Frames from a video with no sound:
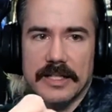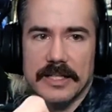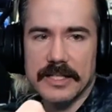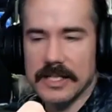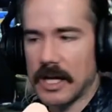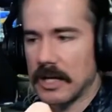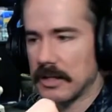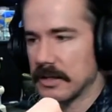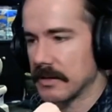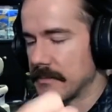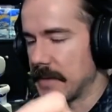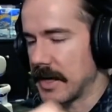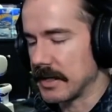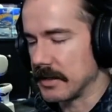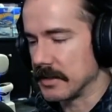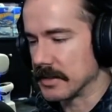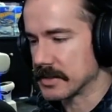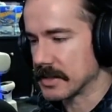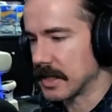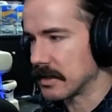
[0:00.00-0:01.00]
solid
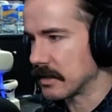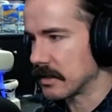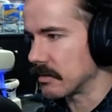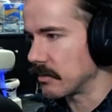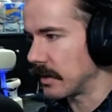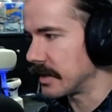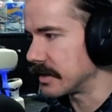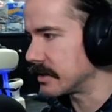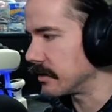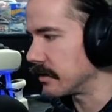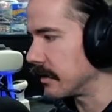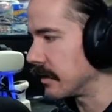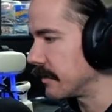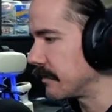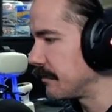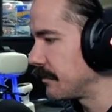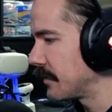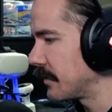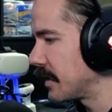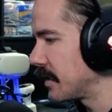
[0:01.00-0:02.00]
metal. It's got a good weight to it.
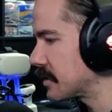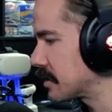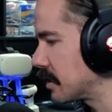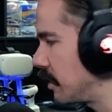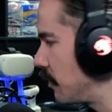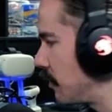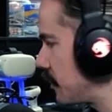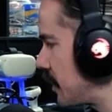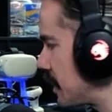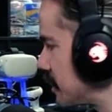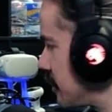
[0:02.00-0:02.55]
So that's